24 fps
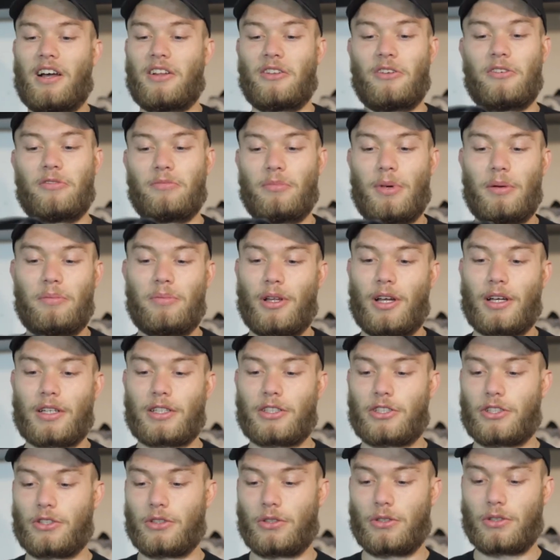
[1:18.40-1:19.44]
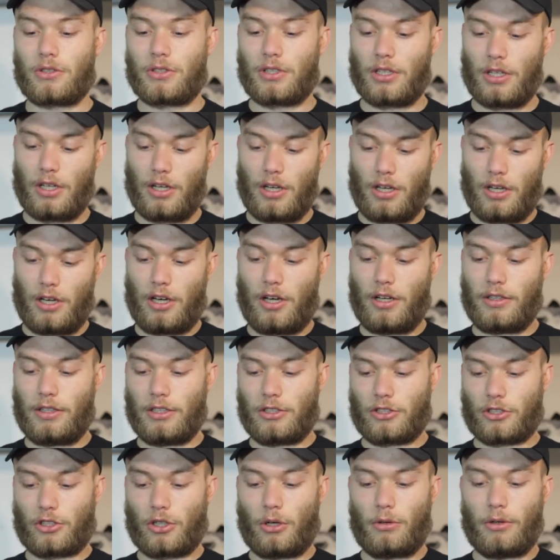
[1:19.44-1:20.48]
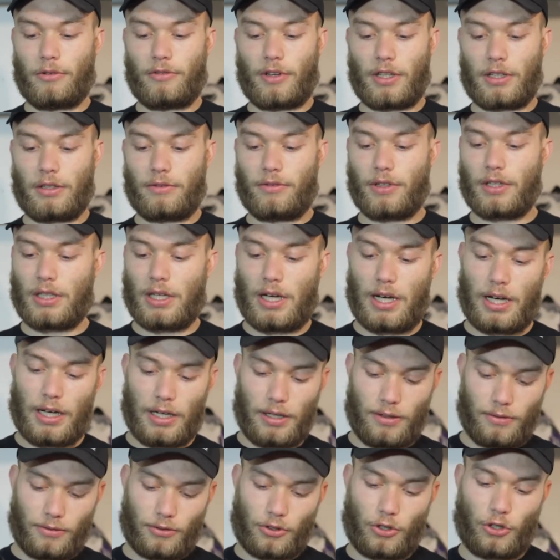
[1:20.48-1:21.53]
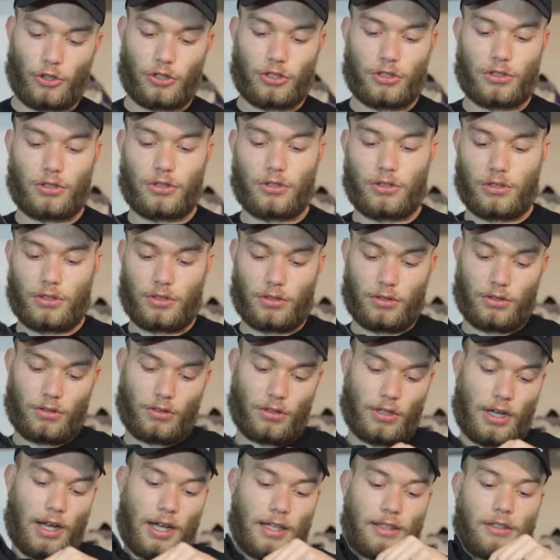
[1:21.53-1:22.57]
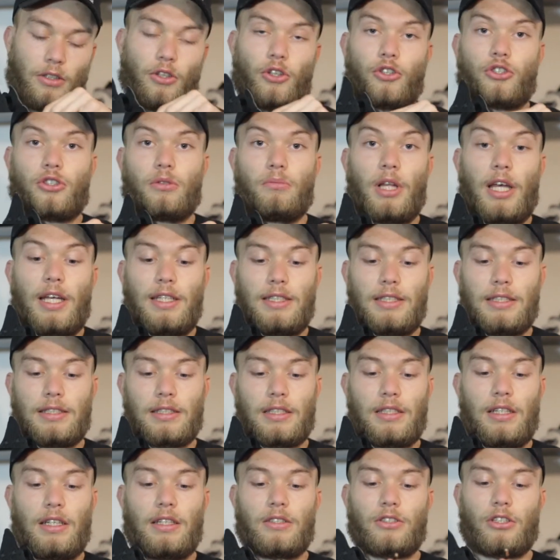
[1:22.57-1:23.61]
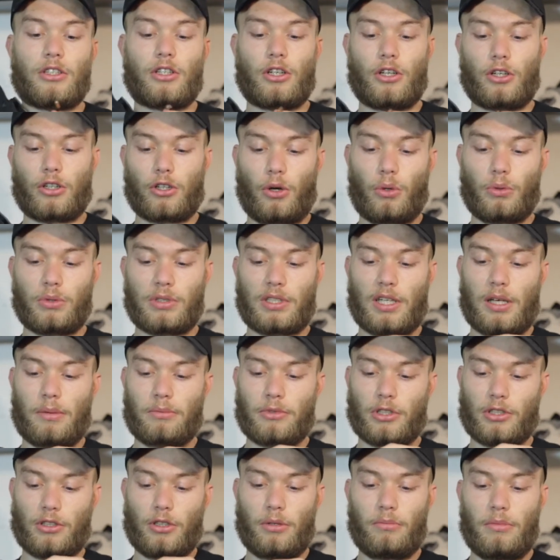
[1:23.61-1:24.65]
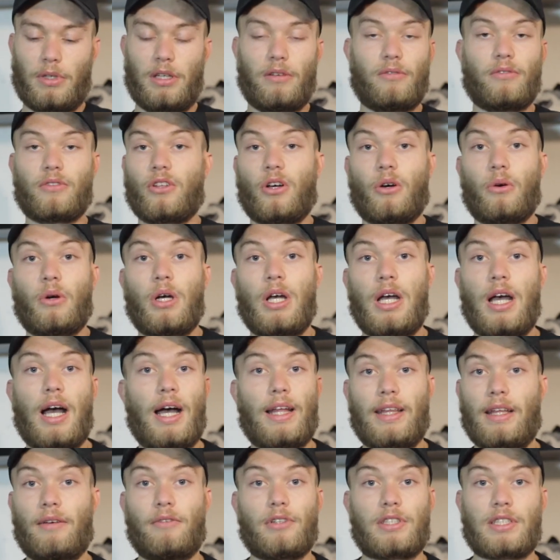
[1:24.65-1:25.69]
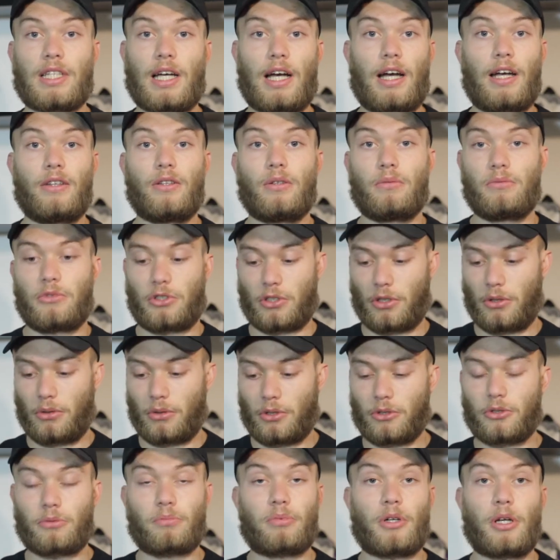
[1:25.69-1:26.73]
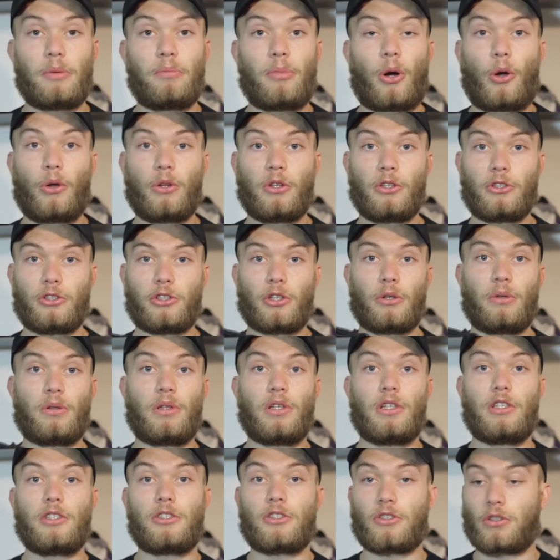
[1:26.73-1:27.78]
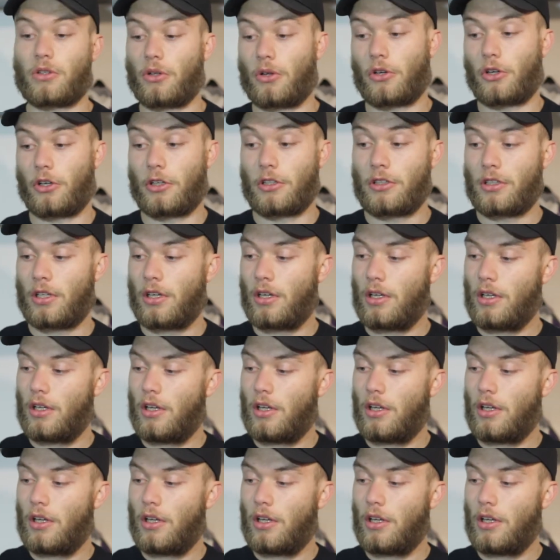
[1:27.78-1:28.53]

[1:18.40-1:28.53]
I love my black shoes, uh, they just go with anything. I've cust had custom laces in there, so they got gold tips on them, even though I never tie them, so it was pretty pointless doing it, it just looked good.